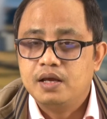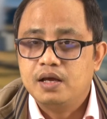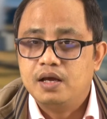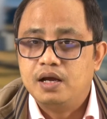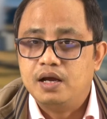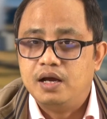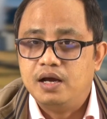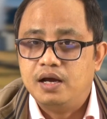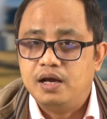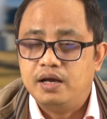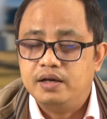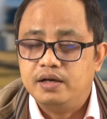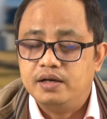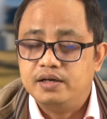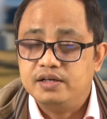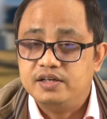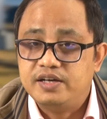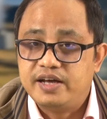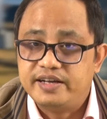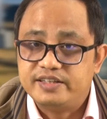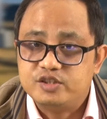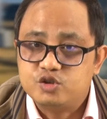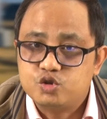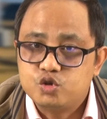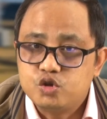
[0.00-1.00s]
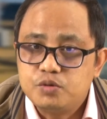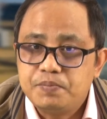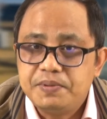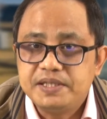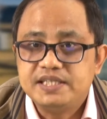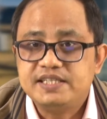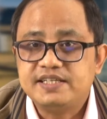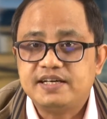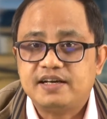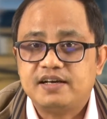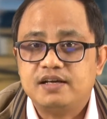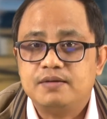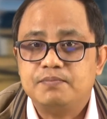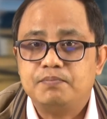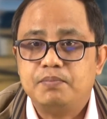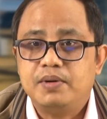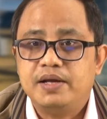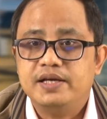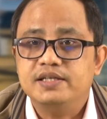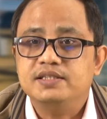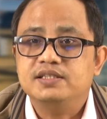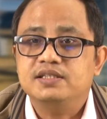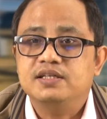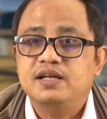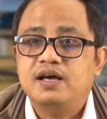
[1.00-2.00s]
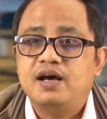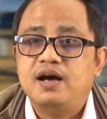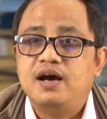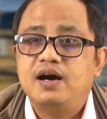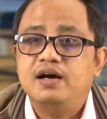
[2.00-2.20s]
and that should be taken place in